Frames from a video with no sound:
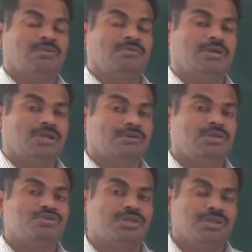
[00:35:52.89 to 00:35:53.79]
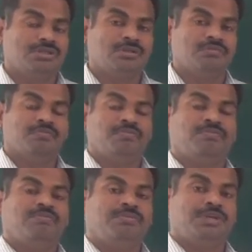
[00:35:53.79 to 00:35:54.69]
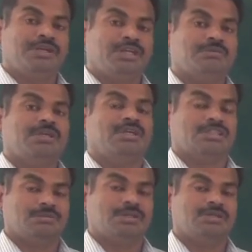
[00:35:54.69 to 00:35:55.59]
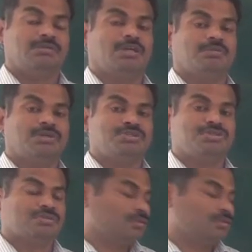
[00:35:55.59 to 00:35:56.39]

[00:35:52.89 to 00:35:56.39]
whenever you are joining the p-type and semiconductor, what happens?